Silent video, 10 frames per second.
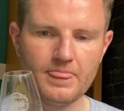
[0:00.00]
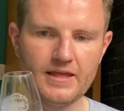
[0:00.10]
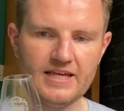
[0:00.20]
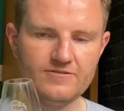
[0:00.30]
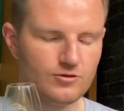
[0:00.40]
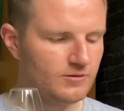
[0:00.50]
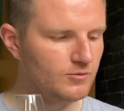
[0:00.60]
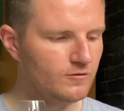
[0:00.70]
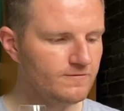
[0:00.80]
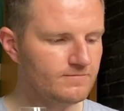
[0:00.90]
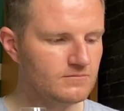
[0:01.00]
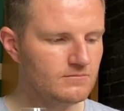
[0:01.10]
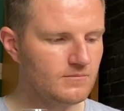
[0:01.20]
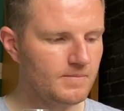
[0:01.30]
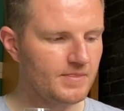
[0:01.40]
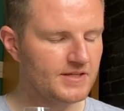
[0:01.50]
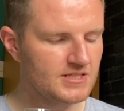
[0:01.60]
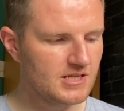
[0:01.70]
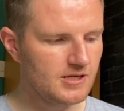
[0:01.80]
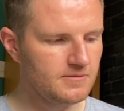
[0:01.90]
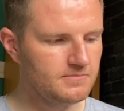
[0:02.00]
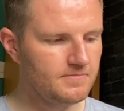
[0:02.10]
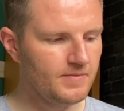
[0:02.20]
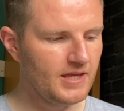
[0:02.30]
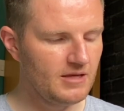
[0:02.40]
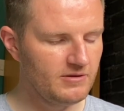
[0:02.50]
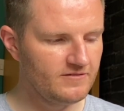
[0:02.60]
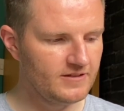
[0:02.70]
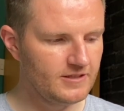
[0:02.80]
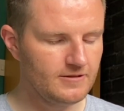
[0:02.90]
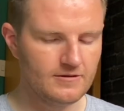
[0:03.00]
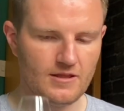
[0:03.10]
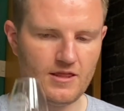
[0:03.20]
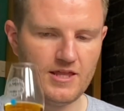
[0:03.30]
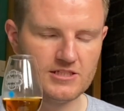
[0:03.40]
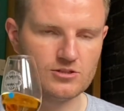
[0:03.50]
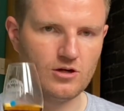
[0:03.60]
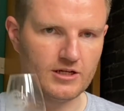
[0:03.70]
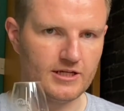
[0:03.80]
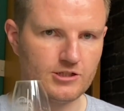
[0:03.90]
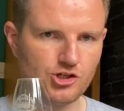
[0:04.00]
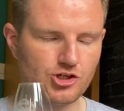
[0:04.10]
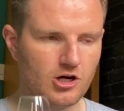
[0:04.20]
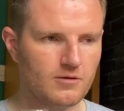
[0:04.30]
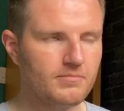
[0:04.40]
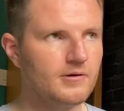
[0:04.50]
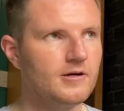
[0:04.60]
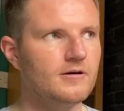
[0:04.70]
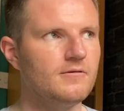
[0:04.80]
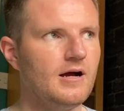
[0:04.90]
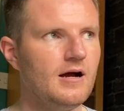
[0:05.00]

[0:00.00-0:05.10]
even though they're both the same ABV, this has got a kind of sharper